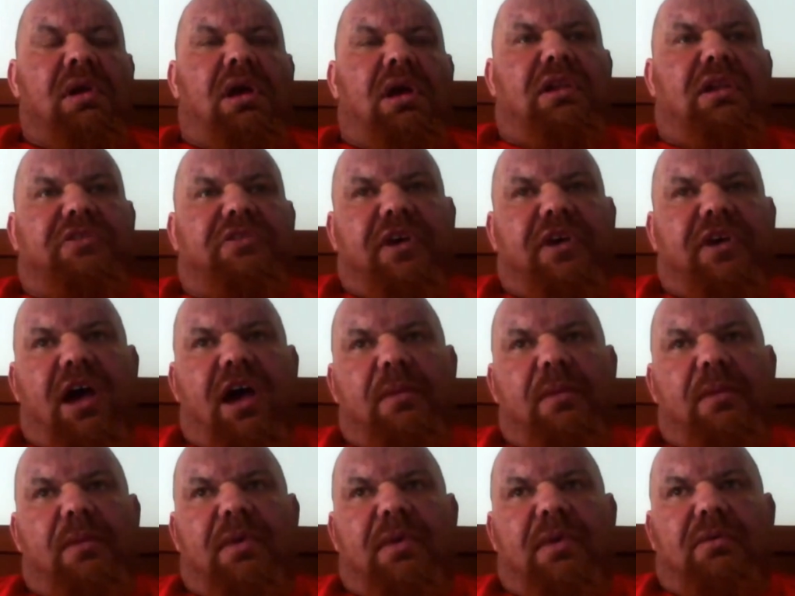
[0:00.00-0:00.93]
At the
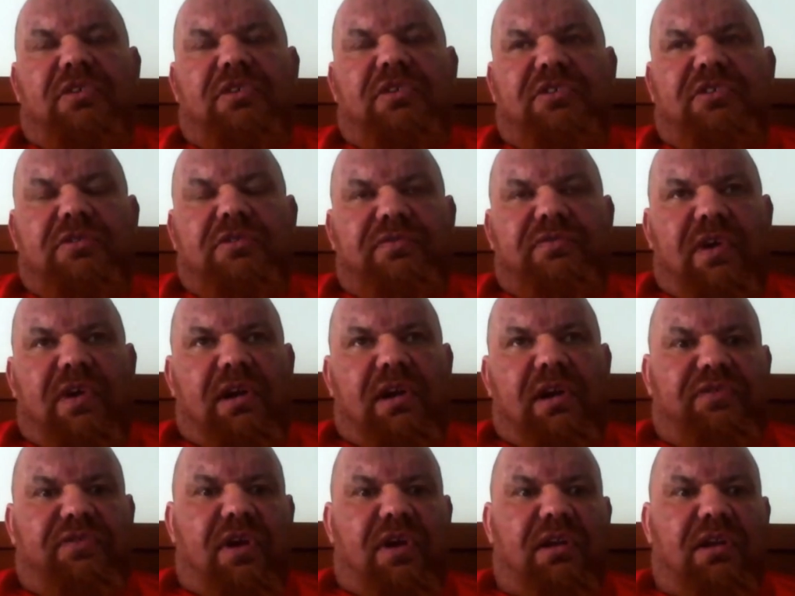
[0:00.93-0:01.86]
time, I was very
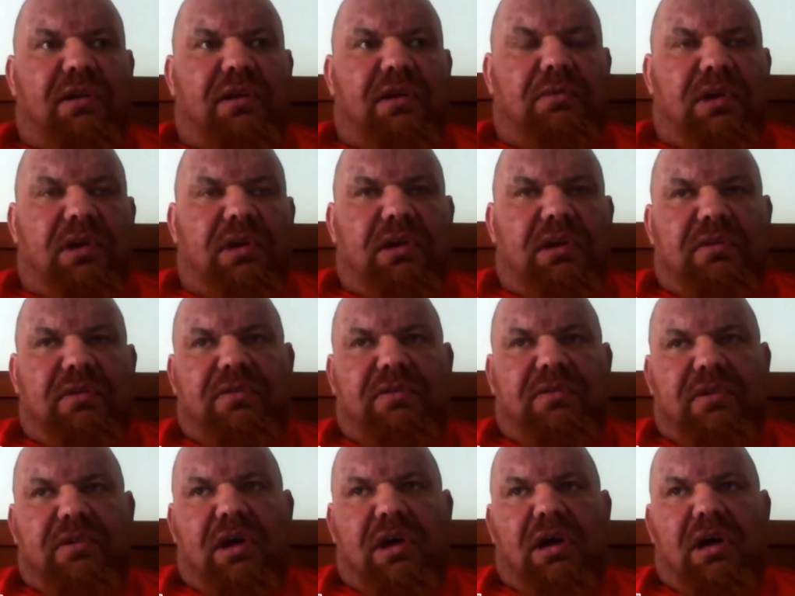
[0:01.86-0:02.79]
friendly
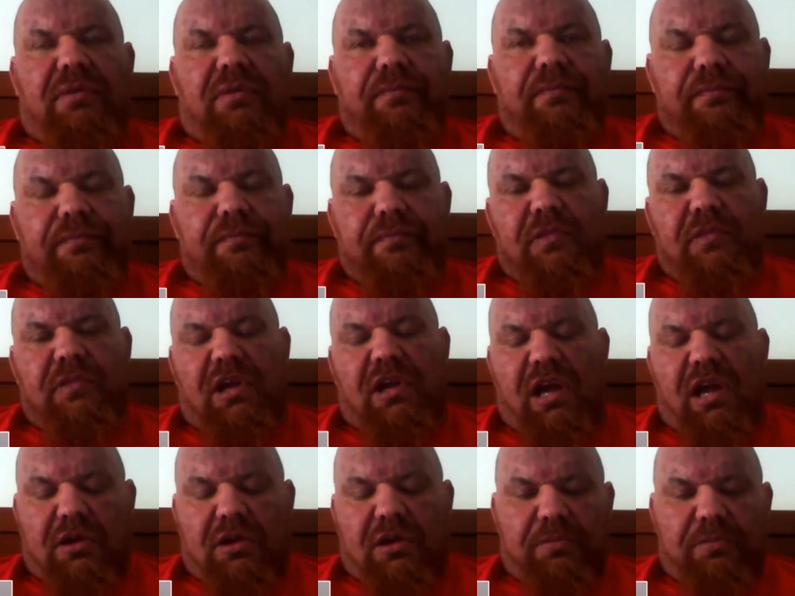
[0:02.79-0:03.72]
with a
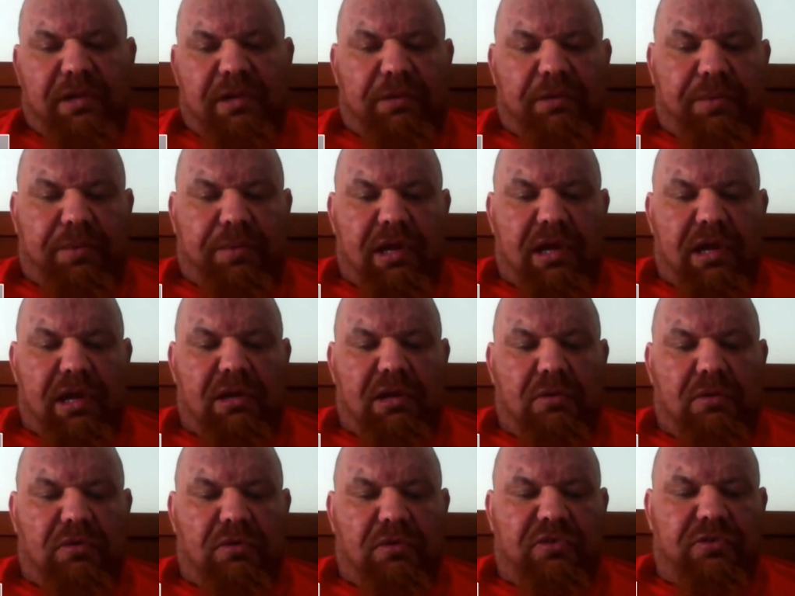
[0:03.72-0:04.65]
guy called Billy Payne,
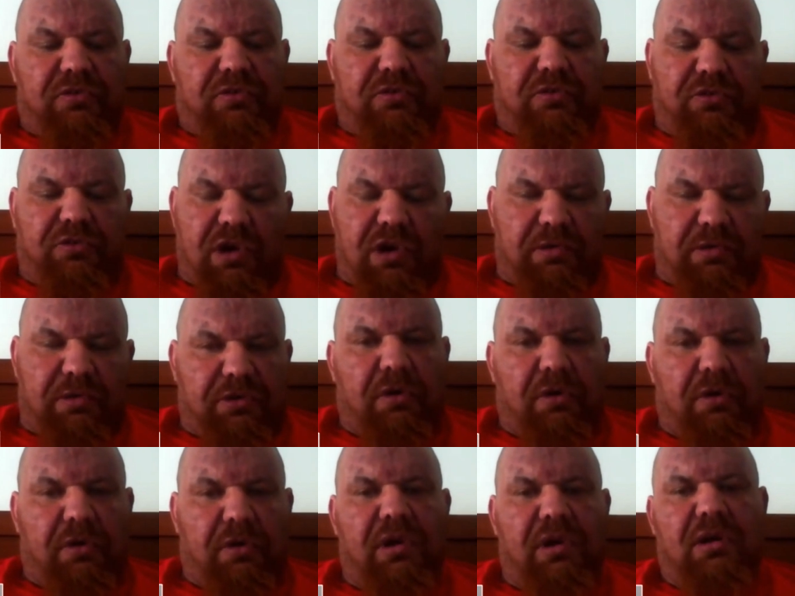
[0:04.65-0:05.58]
who was trained with
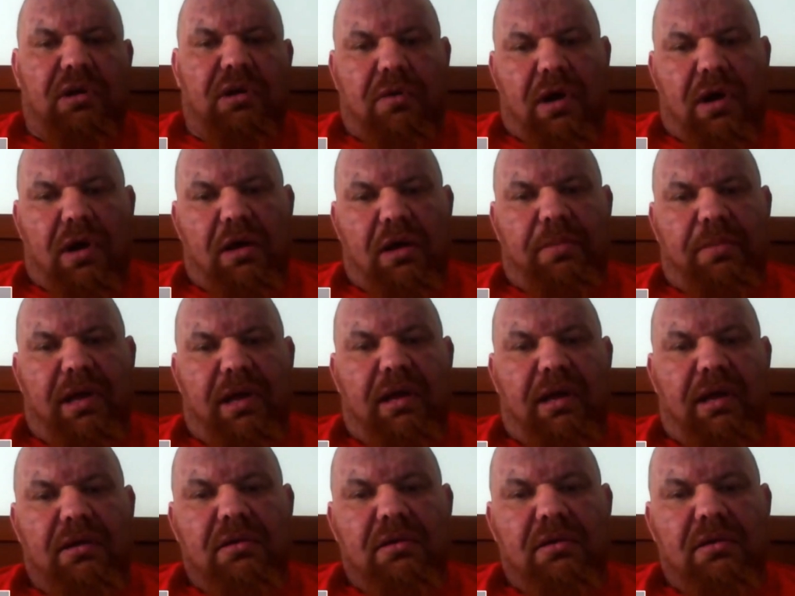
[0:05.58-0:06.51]
Dorian quite a bit.